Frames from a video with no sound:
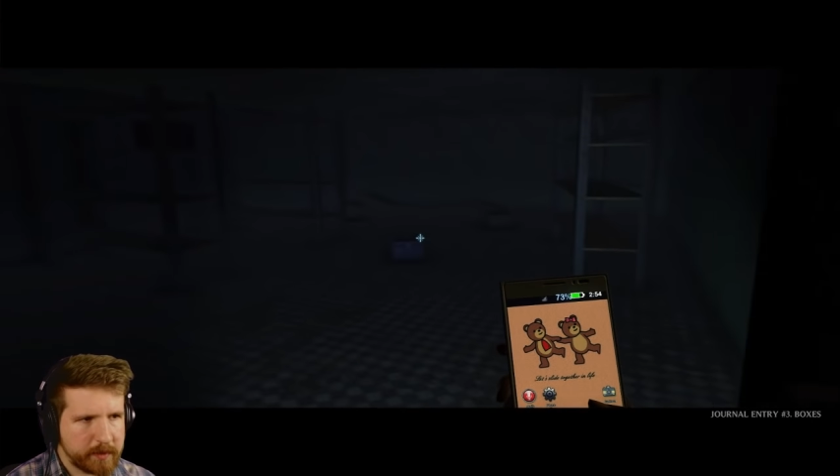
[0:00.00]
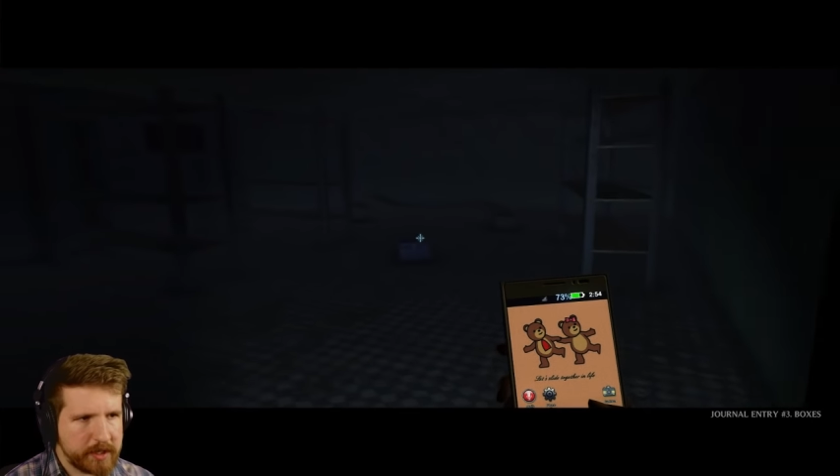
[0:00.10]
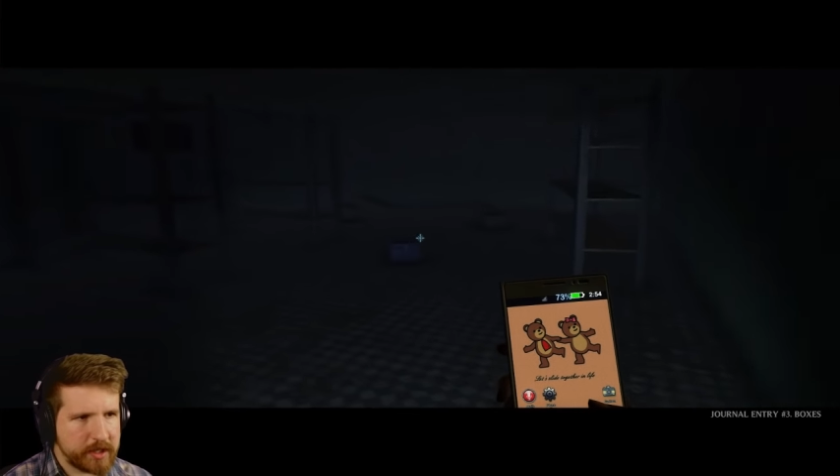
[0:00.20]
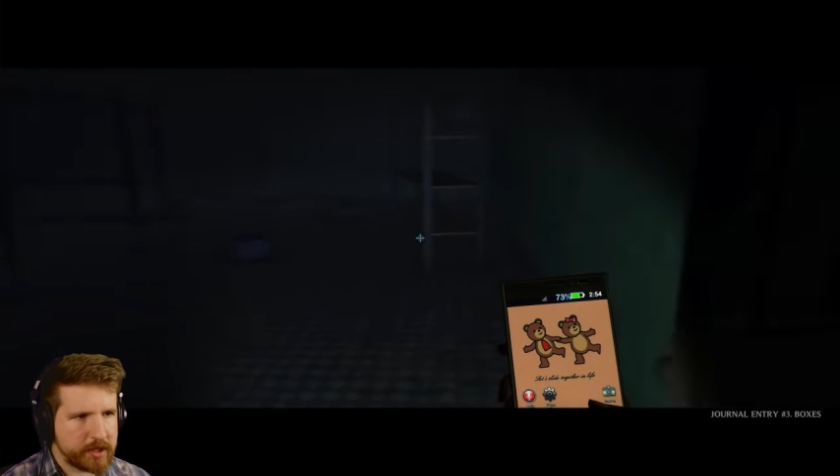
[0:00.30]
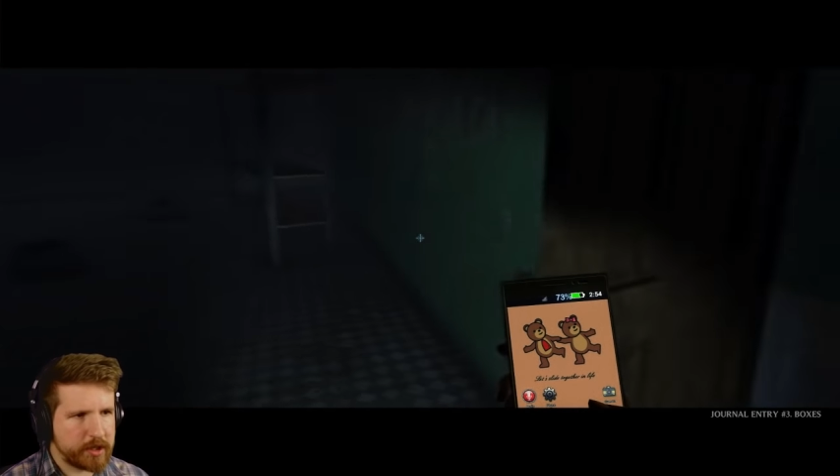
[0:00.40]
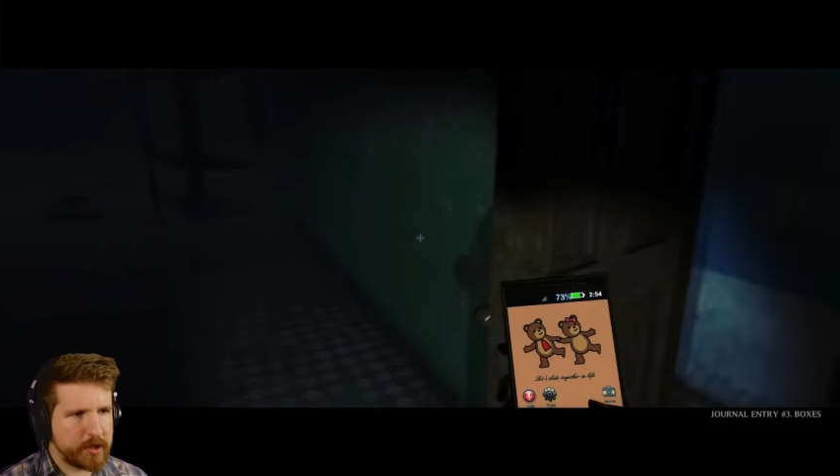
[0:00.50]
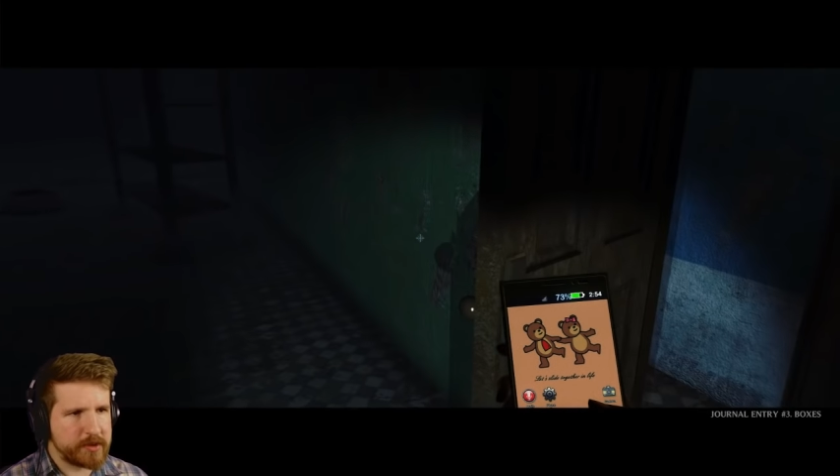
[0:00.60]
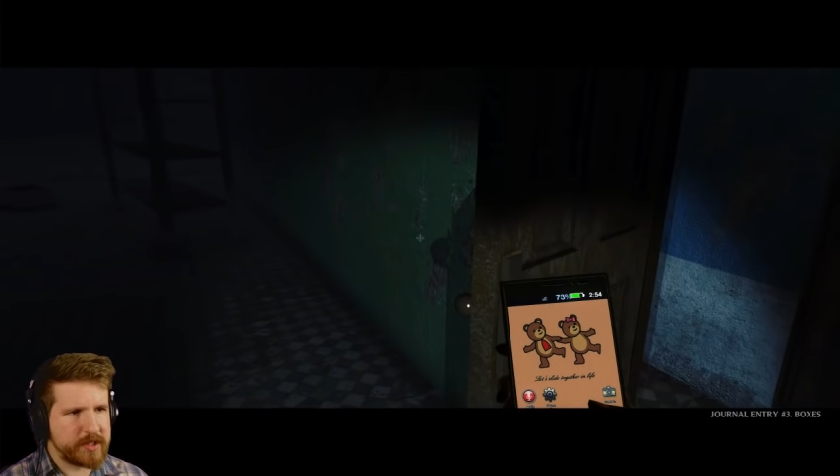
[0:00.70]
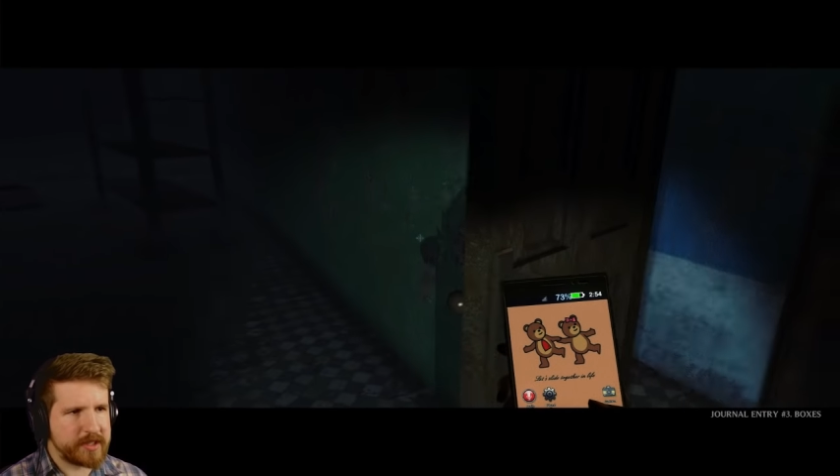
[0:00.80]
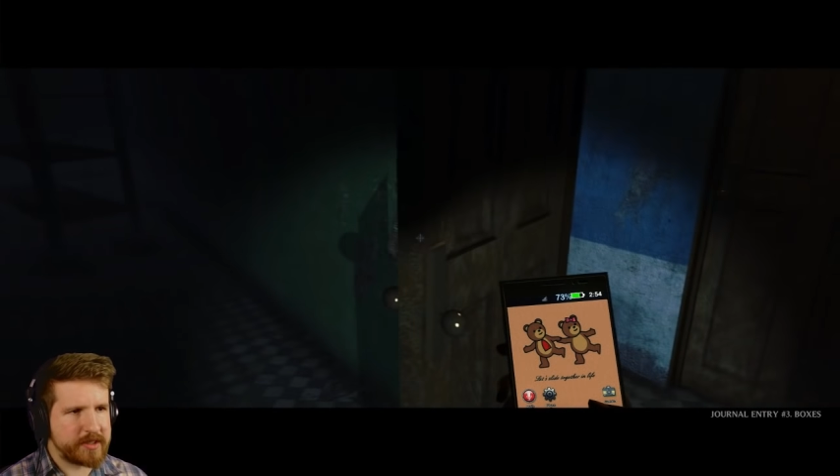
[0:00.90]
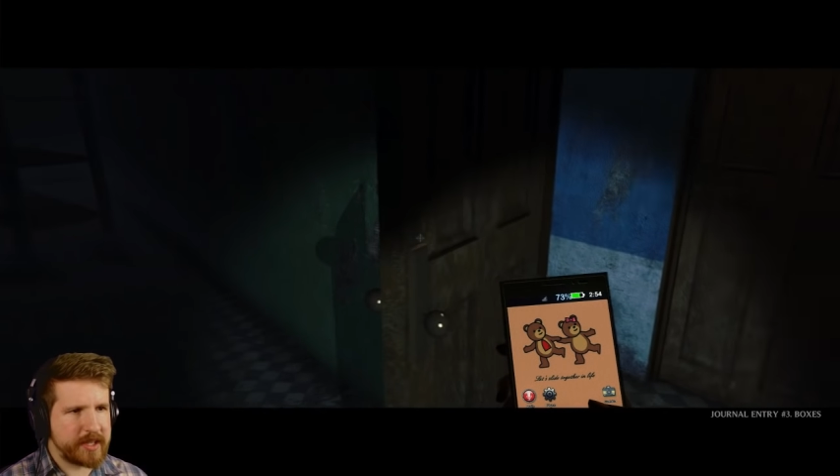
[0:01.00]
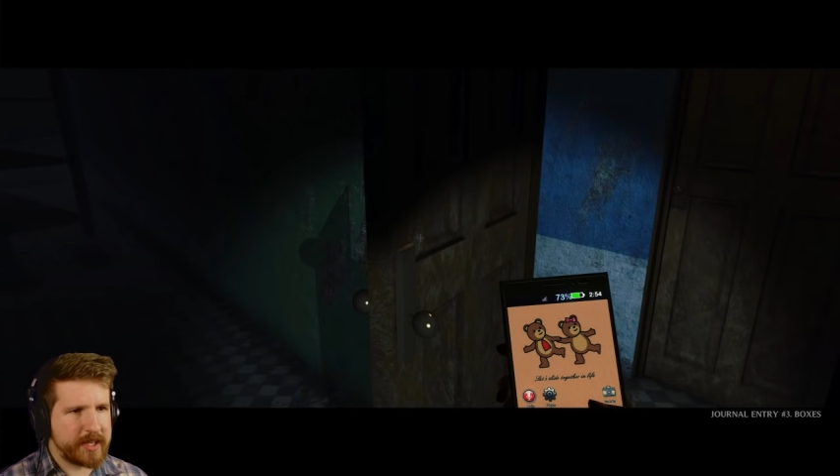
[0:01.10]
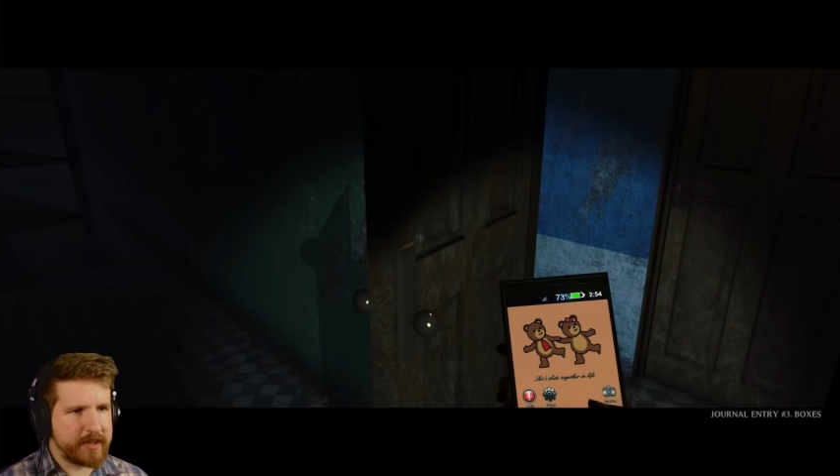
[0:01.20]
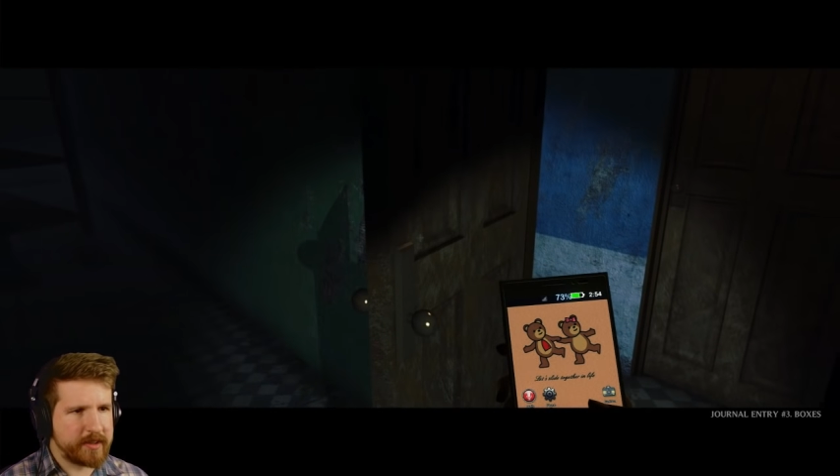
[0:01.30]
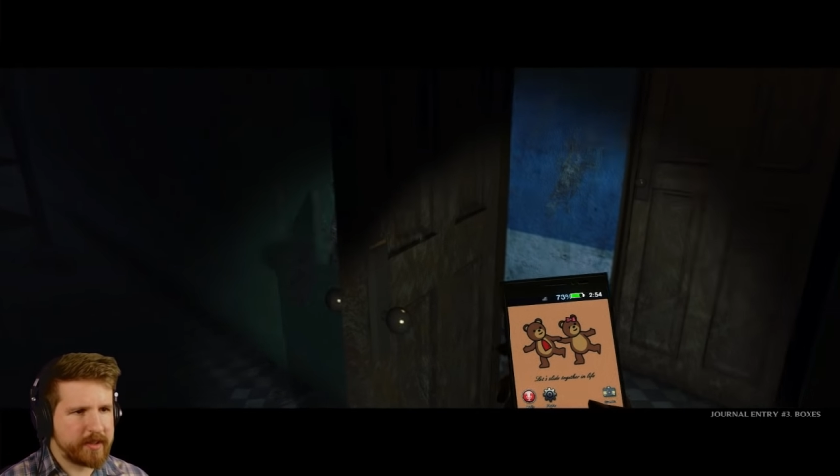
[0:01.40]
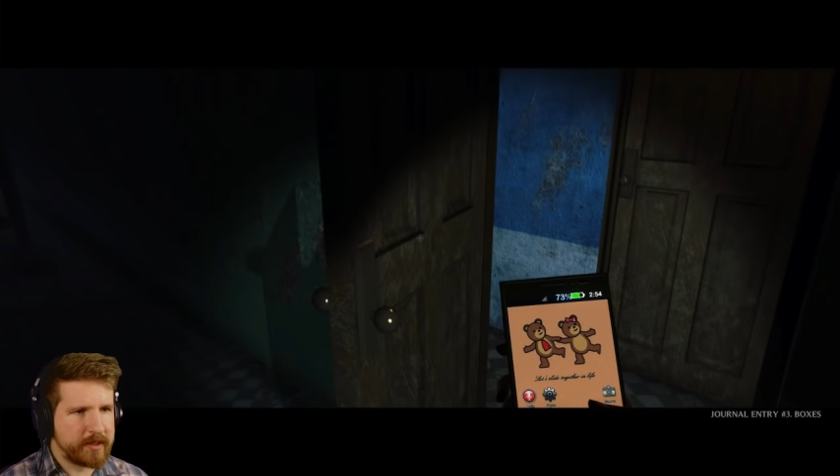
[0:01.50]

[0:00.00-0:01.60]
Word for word: We need to close this then.